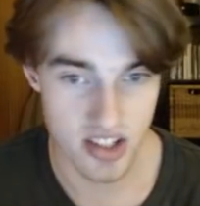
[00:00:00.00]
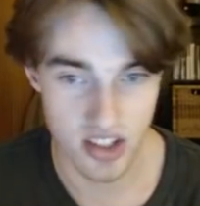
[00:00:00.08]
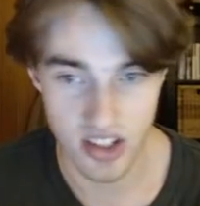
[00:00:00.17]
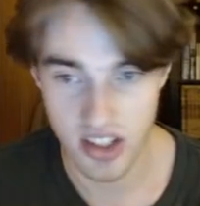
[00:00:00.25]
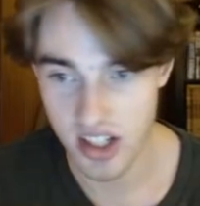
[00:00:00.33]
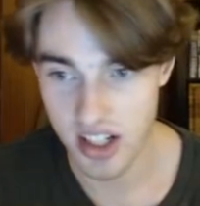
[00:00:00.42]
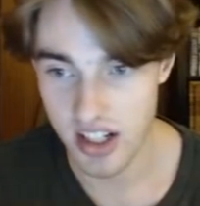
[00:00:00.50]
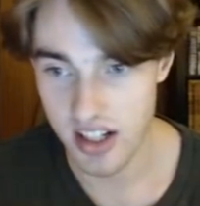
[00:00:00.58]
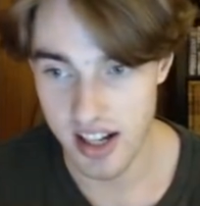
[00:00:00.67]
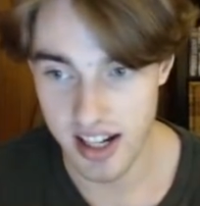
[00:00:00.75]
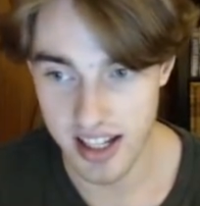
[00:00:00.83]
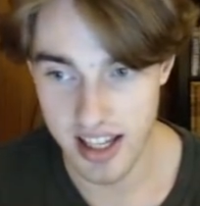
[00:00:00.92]
So
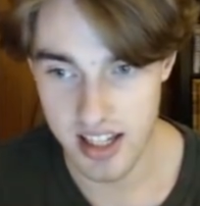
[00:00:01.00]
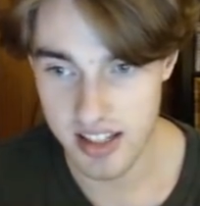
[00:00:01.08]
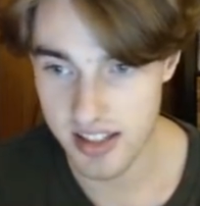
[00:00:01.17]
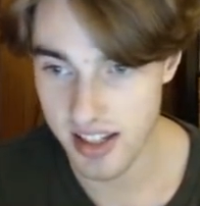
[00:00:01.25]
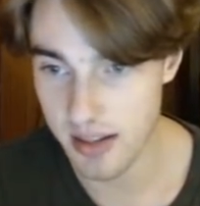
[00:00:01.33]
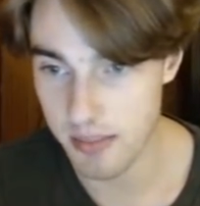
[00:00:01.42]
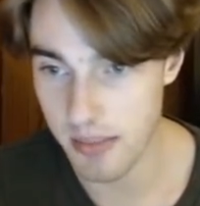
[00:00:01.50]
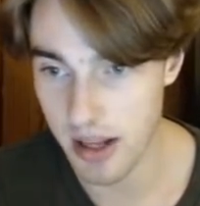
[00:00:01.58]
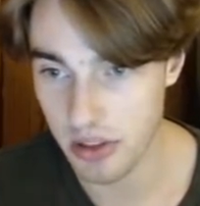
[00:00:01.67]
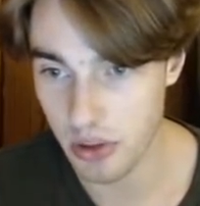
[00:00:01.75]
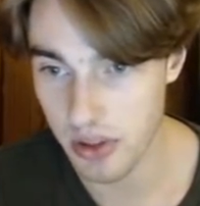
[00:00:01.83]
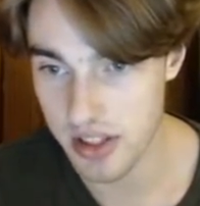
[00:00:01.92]
I guess like my
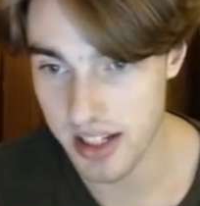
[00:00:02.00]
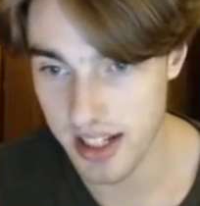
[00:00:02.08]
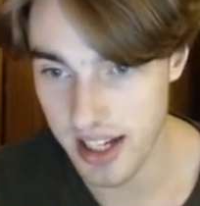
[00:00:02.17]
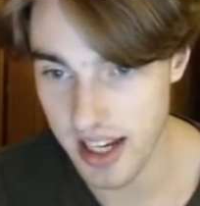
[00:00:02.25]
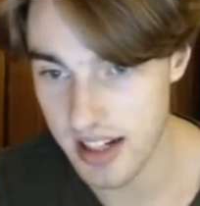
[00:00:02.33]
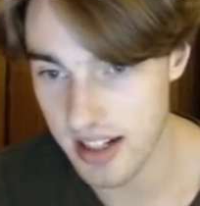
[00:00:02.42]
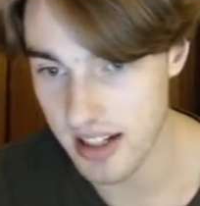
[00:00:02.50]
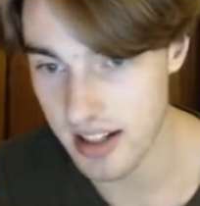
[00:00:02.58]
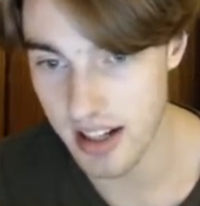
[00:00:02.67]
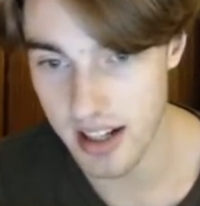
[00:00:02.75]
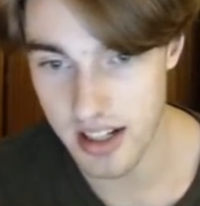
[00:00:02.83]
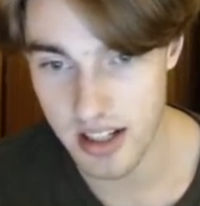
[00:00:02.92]
thought is like in
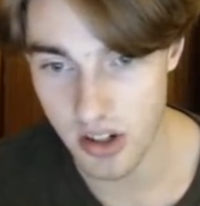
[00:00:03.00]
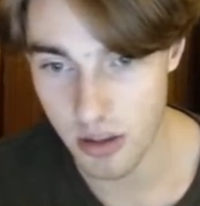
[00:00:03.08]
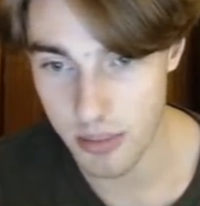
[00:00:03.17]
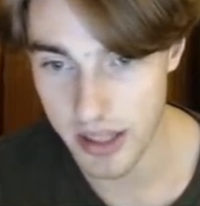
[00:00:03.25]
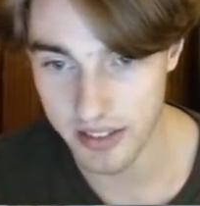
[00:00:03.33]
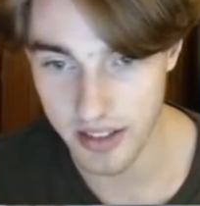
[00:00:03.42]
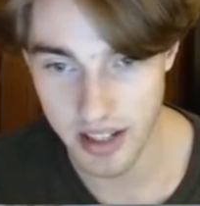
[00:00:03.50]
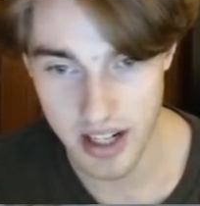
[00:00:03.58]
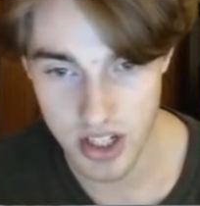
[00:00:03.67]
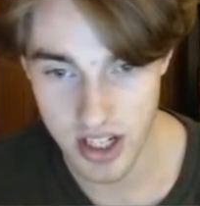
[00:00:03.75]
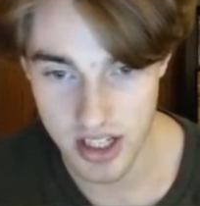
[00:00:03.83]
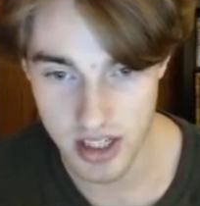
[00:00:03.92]
India or
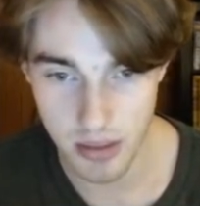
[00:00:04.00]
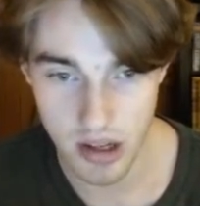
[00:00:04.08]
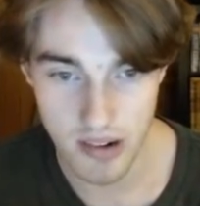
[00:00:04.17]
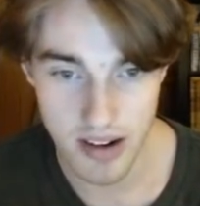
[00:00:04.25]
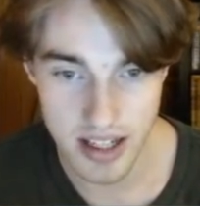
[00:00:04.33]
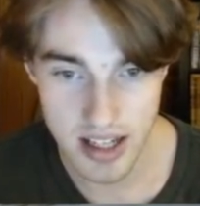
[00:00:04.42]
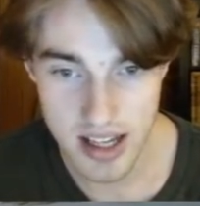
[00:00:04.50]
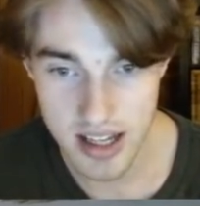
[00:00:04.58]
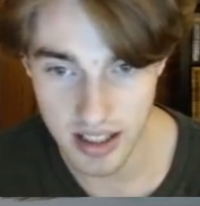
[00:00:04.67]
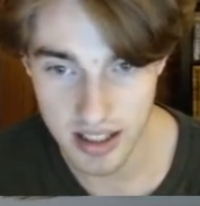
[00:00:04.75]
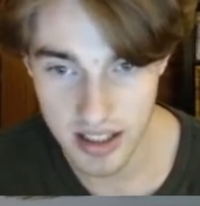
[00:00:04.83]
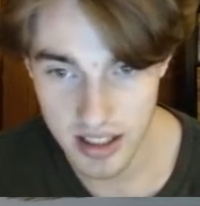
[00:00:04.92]
Bangladesh here, somewhere around
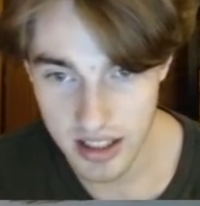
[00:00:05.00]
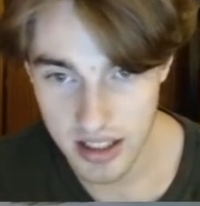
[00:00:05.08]
here.